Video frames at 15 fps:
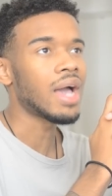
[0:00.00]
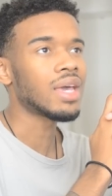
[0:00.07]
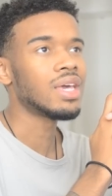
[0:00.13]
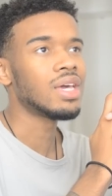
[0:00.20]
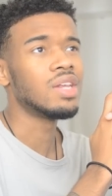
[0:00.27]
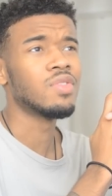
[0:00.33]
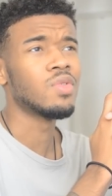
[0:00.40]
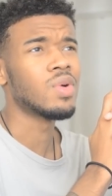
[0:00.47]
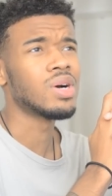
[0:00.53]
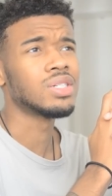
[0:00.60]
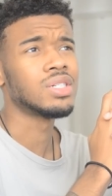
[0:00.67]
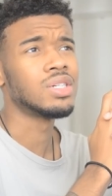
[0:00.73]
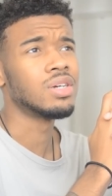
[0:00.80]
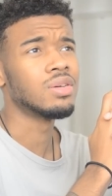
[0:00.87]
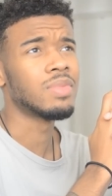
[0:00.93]
I can't even
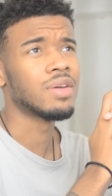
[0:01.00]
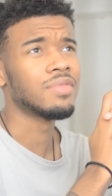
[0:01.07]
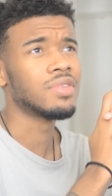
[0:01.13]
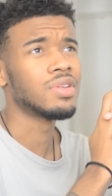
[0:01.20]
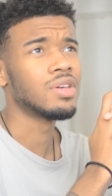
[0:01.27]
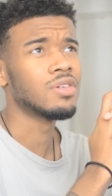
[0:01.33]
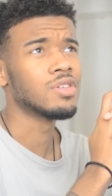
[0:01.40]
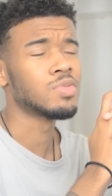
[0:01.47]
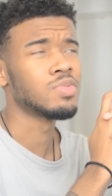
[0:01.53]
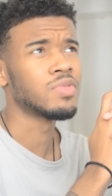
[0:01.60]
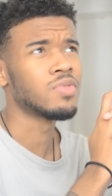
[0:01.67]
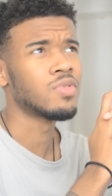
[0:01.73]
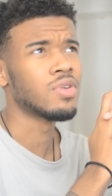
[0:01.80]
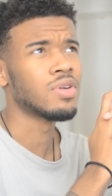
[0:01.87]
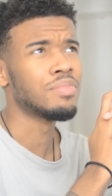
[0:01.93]
watch any of my videos
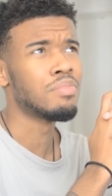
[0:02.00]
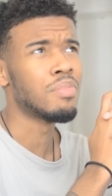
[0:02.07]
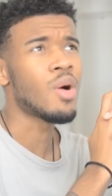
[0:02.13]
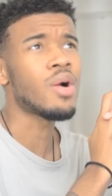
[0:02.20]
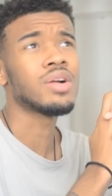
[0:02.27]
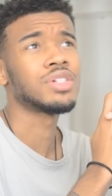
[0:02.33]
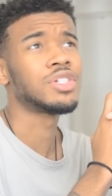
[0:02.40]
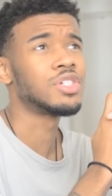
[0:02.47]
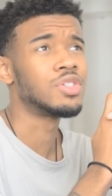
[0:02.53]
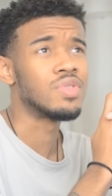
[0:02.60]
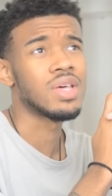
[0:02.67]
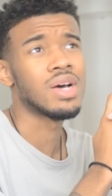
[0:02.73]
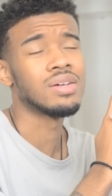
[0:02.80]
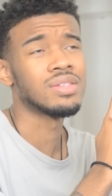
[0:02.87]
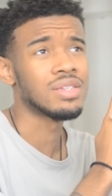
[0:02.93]
before March
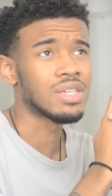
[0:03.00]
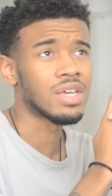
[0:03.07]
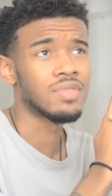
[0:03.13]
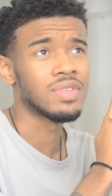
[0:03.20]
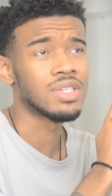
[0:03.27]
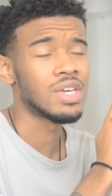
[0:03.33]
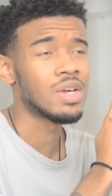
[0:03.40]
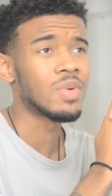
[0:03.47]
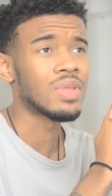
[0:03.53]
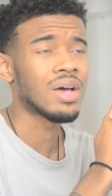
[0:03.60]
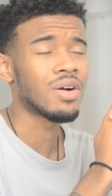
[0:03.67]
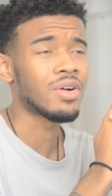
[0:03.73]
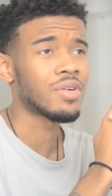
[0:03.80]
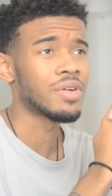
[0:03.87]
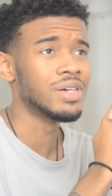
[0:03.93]
2017
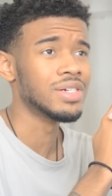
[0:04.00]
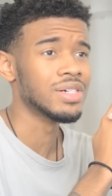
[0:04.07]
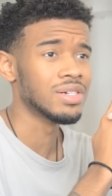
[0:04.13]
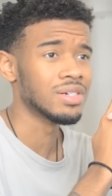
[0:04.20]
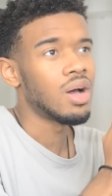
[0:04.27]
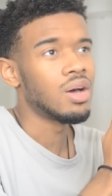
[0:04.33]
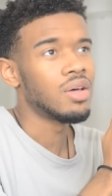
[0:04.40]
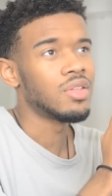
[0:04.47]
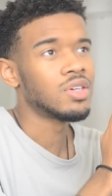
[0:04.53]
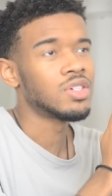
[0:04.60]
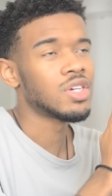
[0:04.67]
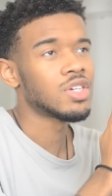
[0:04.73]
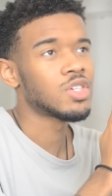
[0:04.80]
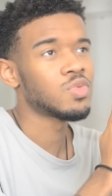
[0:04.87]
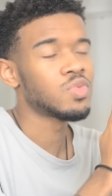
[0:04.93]
without cringing. Uh, they're
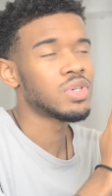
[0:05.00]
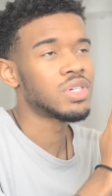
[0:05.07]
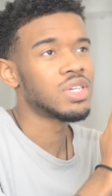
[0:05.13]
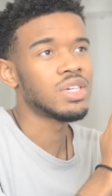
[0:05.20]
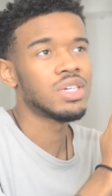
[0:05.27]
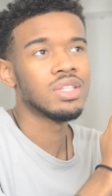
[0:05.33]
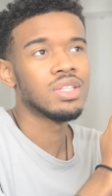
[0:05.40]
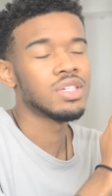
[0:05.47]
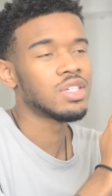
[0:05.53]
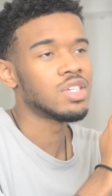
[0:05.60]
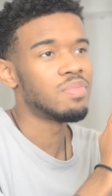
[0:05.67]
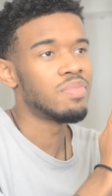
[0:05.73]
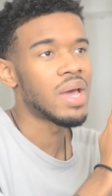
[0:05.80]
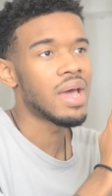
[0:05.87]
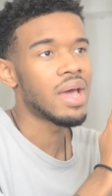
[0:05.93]
just
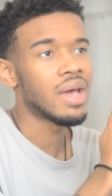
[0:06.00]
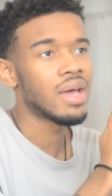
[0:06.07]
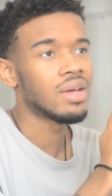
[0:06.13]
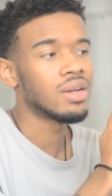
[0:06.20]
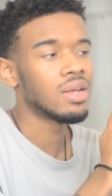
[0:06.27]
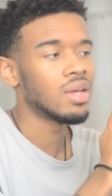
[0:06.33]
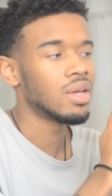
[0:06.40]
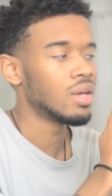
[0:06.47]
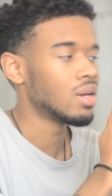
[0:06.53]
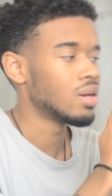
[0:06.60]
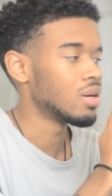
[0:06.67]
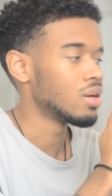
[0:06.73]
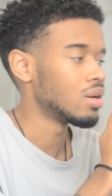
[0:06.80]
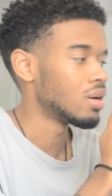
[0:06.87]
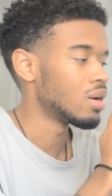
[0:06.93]
ridiculously bad,
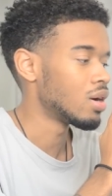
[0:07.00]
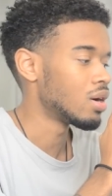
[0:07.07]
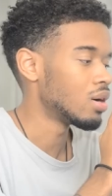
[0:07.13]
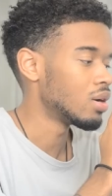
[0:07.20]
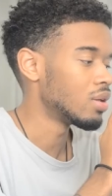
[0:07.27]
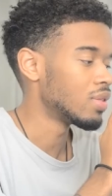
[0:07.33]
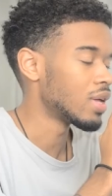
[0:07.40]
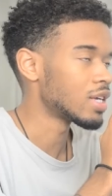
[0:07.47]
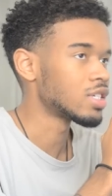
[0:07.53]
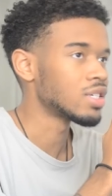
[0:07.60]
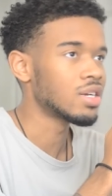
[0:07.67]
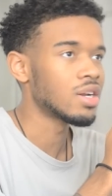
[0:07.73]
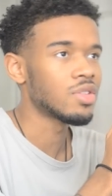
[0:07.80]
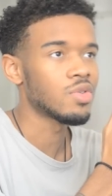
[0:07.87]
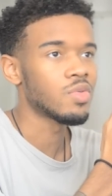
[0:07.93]
and uh, that's
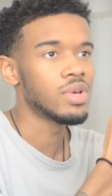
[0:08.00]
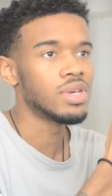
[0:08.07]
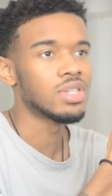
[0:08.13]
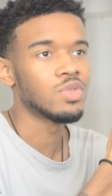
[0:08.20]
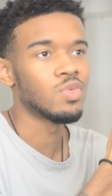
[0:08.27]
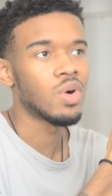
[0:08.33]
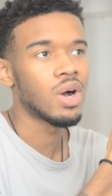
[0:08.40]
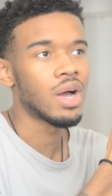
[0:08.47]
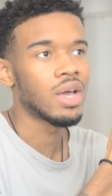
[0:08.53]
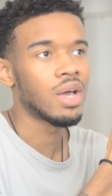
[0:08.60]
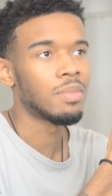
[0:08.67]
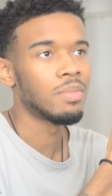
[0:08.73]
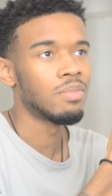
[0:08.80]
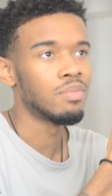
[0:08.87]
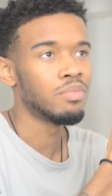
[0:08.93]
another reason why
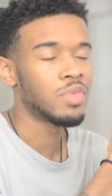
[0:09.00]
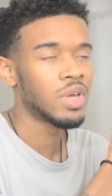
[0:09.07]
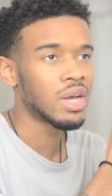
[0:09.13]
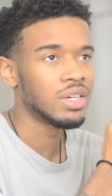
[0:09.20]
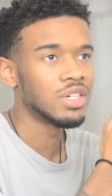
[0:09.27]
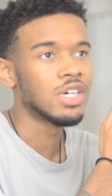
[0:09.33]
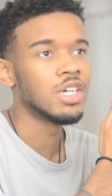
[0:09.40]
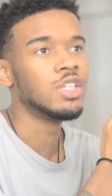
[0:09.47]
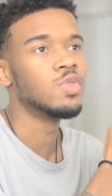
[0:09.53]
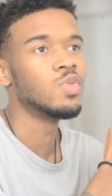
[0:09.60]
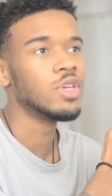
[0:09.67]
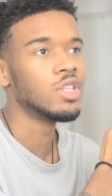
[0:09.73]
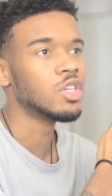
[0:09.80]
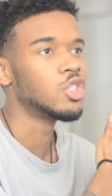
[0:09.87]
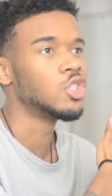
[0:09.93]
I'm
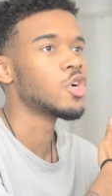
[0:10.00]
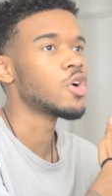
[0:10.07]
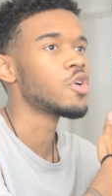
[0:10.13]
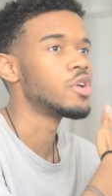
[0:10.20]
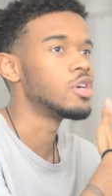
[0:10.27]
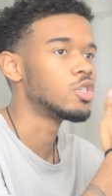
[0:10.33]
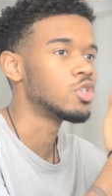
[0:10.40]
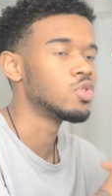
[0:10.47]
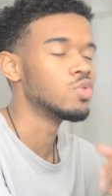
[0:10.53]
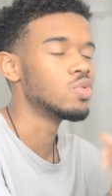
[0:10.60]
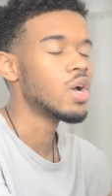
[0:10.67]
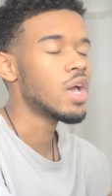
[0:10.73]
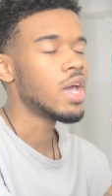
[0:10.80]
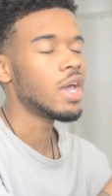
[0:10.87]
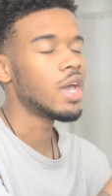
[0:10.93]
continuing the journey
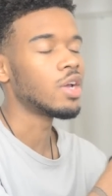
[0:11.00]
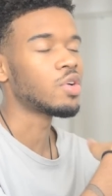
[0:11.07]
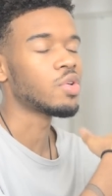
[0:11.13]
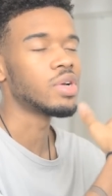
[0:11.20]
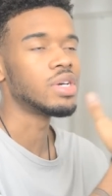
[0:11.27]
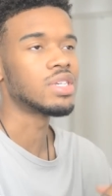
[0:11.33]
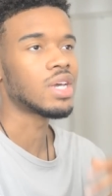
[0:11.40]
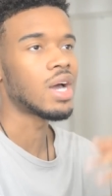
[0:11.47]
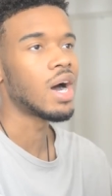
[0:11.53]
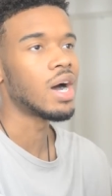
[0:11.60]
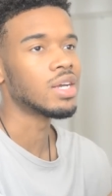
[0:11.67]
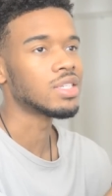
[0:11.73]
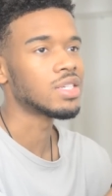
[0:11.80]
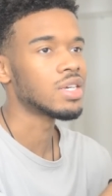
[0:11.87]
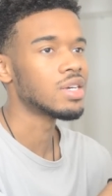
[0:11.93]
to increase
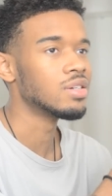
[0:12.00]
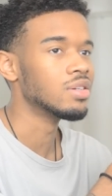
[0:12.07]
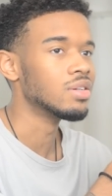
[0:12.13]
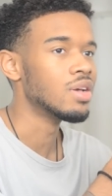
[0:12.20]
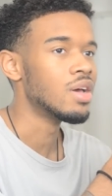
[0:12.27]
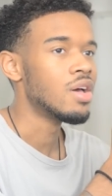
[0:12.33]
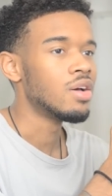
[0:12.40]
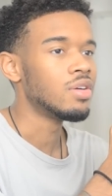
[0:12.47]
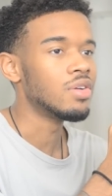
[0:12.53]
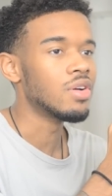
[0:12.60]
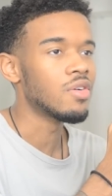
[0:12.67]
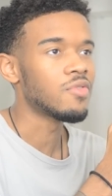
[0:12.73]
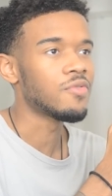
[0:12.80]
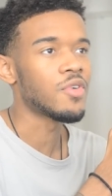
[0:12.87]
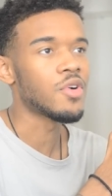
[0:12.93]
content and you
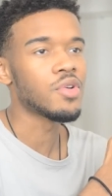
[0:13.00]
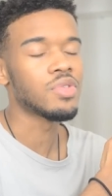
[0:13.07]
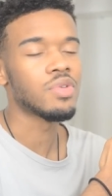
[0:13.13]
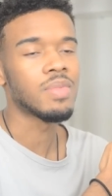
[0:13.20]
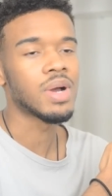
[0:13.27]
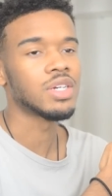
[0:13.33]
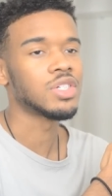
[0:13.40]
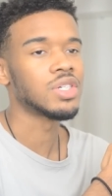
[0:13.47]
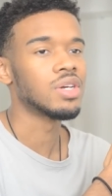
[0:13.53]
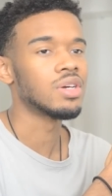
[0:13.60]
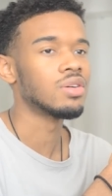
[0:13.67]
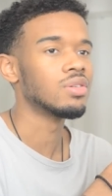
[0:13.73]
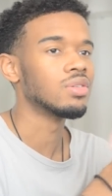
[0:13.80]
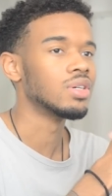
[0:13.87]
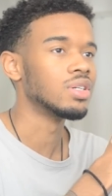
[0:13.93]
know further my
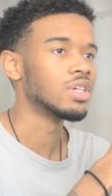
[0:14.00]
channel